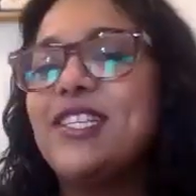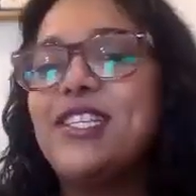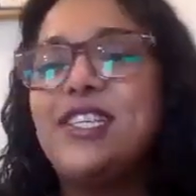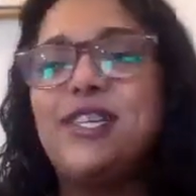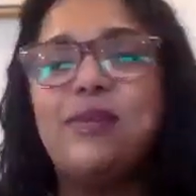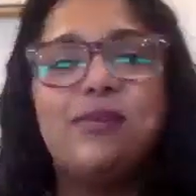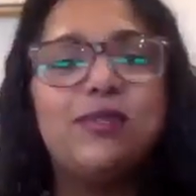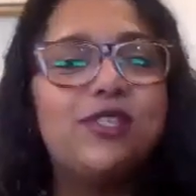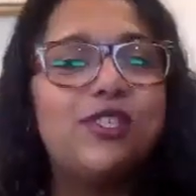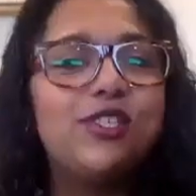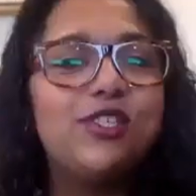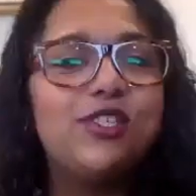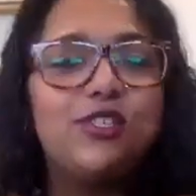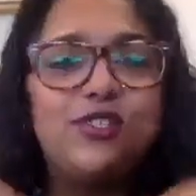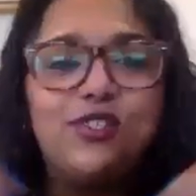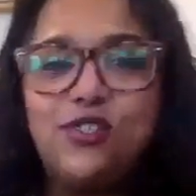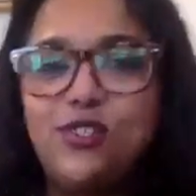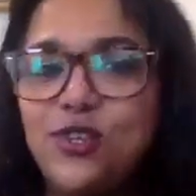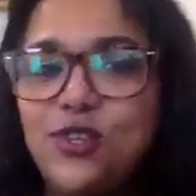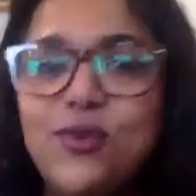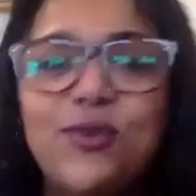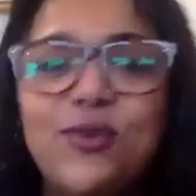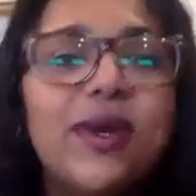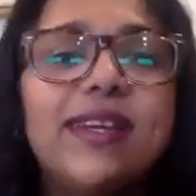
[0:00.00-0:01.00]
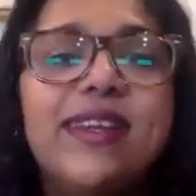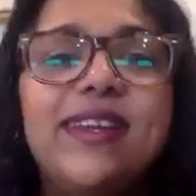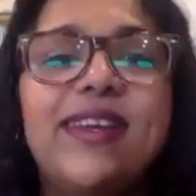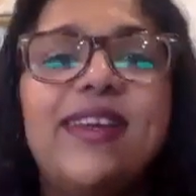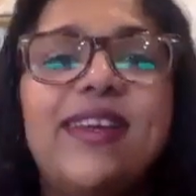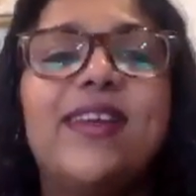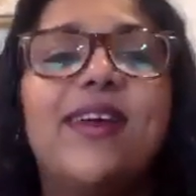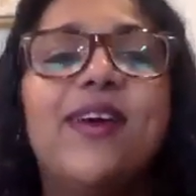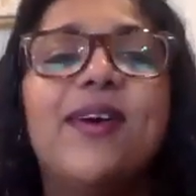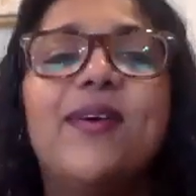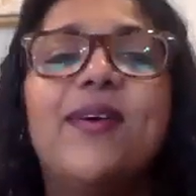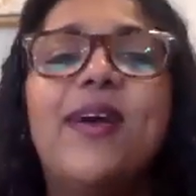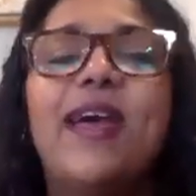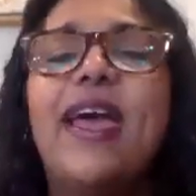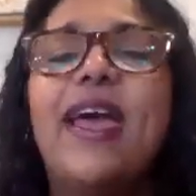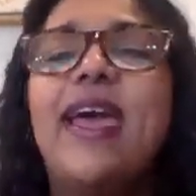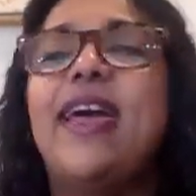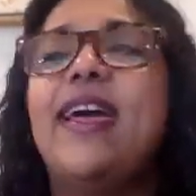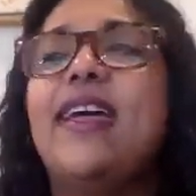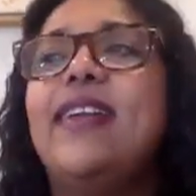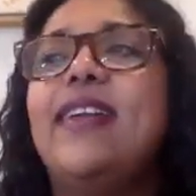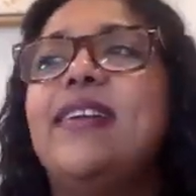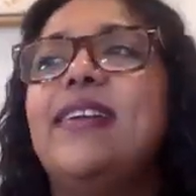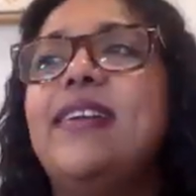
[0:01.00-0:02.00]
Like she would just do it, you know,
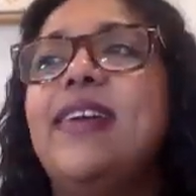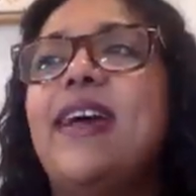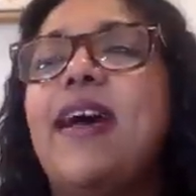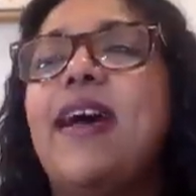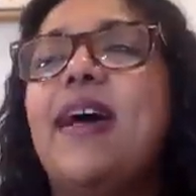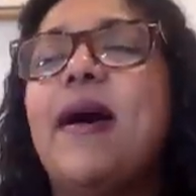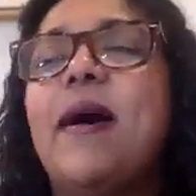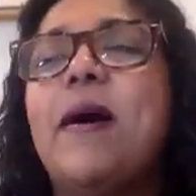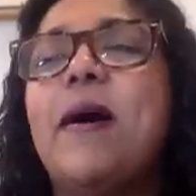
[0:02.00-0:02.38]
and